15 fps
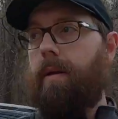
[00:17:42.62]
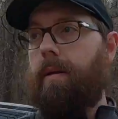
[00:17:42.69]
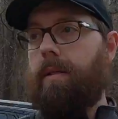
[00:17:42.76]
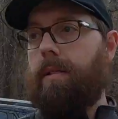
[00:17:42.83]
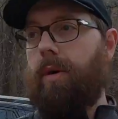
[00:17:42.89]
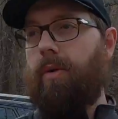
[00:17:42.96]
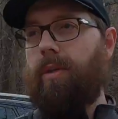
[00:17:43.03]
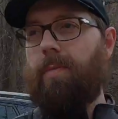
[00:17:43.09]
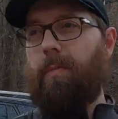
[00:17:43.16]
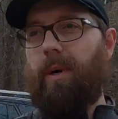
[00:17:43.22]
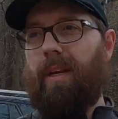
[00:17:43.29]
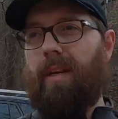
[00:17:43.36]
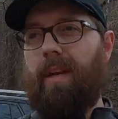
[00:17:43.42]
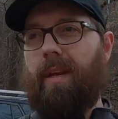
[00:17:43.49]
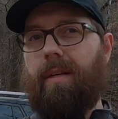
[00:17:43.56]
so it's
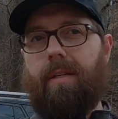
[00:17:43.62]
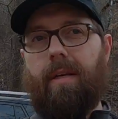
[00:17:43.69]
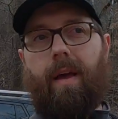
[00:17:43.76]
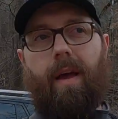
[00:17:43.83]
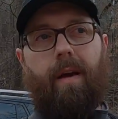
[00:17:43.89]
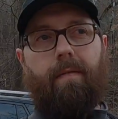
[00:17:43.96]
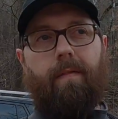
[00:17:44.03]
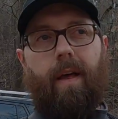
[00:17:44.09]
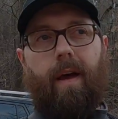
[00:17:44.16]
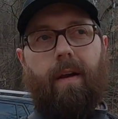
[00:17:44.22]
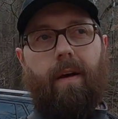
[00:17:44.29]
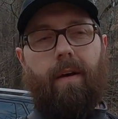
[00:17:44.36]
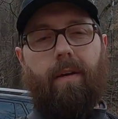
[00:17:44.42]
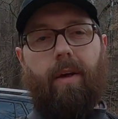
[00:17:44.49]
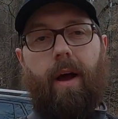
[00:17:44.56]
pretty neat to have that
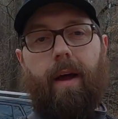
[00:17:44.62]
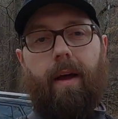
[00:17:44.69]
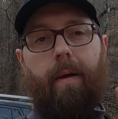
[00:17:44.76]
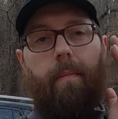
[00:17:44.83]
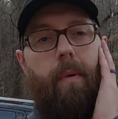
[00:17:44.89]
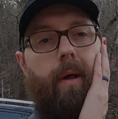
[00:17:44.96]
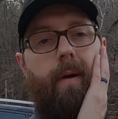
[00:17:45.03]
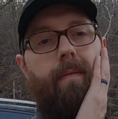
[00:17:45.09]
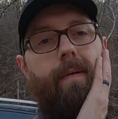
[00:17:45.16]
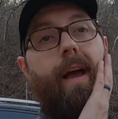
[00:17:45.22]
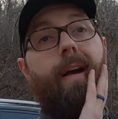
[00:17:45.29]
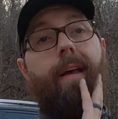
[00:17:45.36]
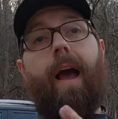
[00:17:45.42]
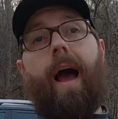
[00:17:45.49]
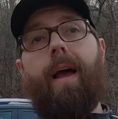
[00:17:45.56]
on Gaia. But
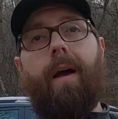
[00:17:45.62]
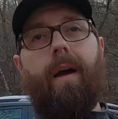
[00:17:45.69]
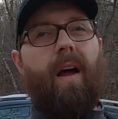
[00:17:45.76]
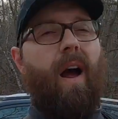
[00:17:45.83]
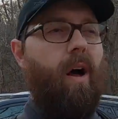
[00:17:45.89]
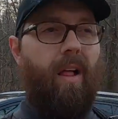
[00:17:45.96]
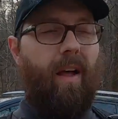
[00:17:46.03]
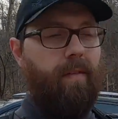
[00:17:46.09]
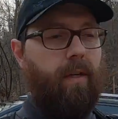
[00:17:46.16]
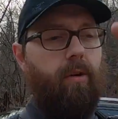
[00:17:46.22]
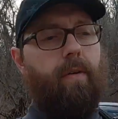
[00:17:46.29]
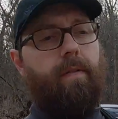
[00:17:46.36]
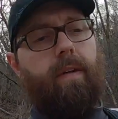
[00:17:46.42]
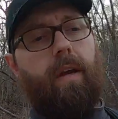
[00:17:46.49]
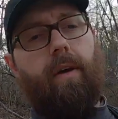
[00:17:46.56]
yeah, Gaia, I'll have to
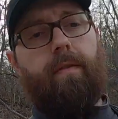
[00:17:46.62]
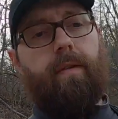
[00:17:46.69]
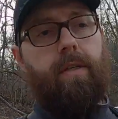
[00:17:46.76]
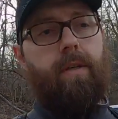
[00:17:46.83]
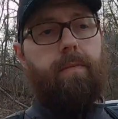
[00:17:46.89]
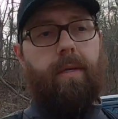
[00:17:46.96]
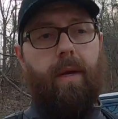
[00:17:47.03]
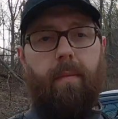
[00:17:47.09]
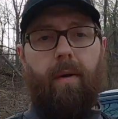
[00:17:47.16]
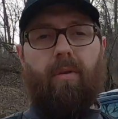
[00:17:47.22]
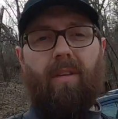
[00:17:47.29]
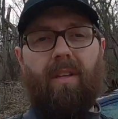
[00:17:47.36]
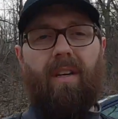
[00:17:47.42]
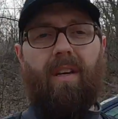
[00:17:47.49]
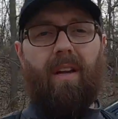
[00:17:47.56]
do a video of it sometime. I
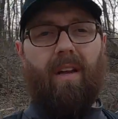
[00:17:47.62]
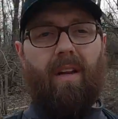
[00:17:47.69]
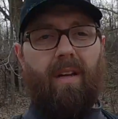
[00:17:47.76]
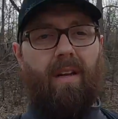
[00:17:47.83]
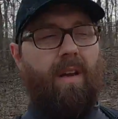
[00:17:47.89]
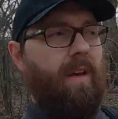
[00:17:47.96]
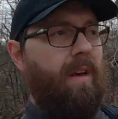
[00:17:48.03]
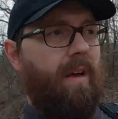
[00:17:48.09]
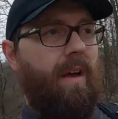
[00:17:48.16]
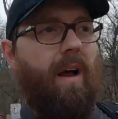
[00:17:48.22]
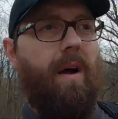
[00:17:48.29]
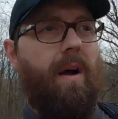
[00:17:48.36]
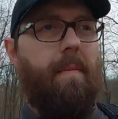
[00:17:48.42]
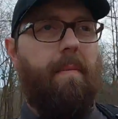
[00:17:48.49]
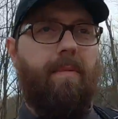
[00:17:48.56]
really dig it.
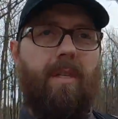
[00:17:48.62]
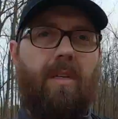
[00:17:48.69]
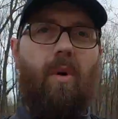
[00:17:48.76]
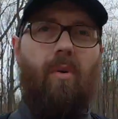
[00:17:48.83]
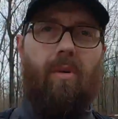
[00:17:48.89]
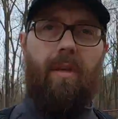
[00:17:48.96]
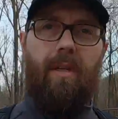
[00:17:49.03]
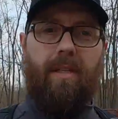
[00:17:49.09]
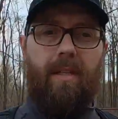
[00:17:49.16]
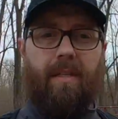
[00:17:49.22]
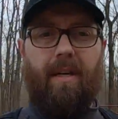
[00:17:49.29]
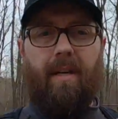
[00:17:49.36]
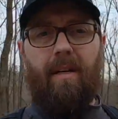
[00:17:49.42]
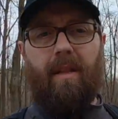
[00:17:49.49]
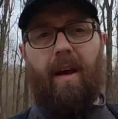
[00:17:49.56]
Um, so this is
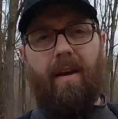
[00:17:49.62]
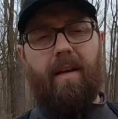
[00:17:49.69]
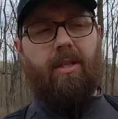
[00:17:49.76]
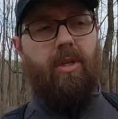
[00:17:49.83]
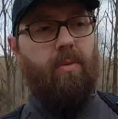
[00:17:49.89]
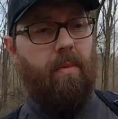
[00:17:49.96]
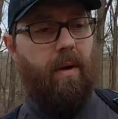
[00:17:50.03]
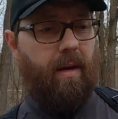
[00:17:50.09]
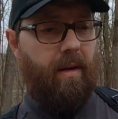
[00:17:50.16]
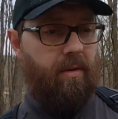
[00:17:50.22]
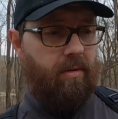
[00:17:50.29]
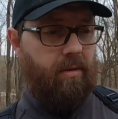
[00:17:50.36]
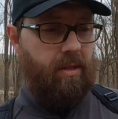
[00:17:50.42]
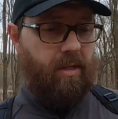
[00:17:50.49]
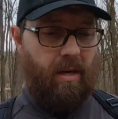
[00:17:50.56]
the end of the hike, two
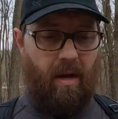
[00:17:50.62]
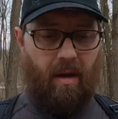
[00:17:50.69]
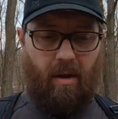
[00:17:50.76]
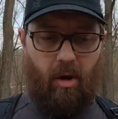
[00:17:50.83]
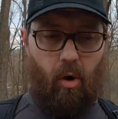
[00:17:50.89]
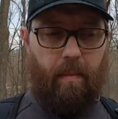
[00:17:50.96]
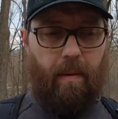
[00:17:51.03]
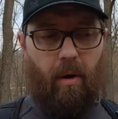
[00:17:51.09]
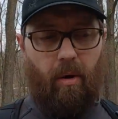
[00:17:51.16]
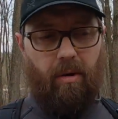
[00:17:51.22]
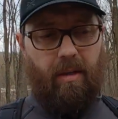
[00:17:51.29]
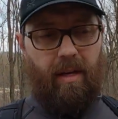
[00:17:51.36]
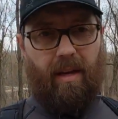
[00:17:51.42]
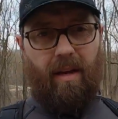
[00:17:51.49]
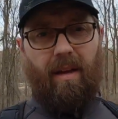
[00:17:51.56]
miles. Hope you all
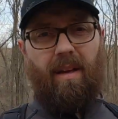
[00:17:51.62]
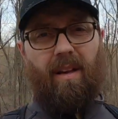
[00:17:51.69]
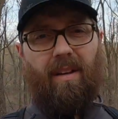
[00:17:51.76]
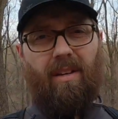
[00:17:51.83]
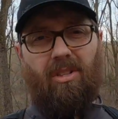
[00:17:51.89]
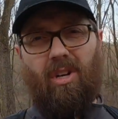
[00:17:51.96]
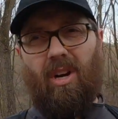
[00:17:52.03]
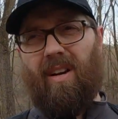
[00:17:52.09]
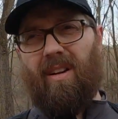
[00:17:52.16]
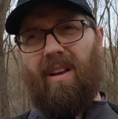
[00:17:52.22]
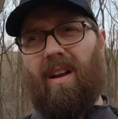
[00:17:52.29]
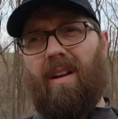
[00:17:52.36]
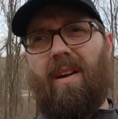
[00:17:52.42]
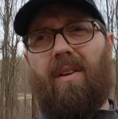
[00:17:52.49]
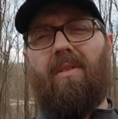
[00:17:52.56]
dig it. Try to
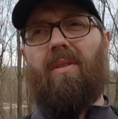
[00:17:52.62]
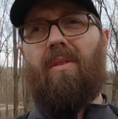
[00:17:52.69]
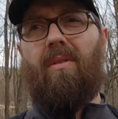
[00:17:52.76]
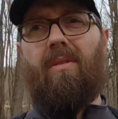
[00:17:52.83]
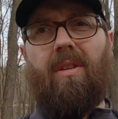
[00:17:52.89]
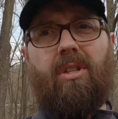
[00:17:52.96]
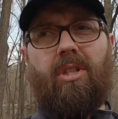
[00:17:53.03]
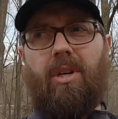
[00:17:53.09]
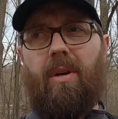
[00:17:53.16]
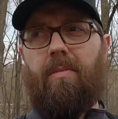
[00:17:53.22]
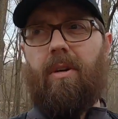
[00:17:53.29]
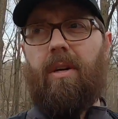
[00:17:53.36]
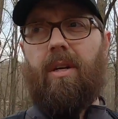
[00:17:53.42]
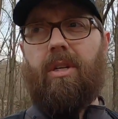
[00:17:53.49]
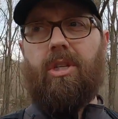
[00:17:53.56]
cut out all the
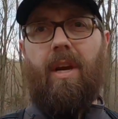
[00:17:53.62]
gibberish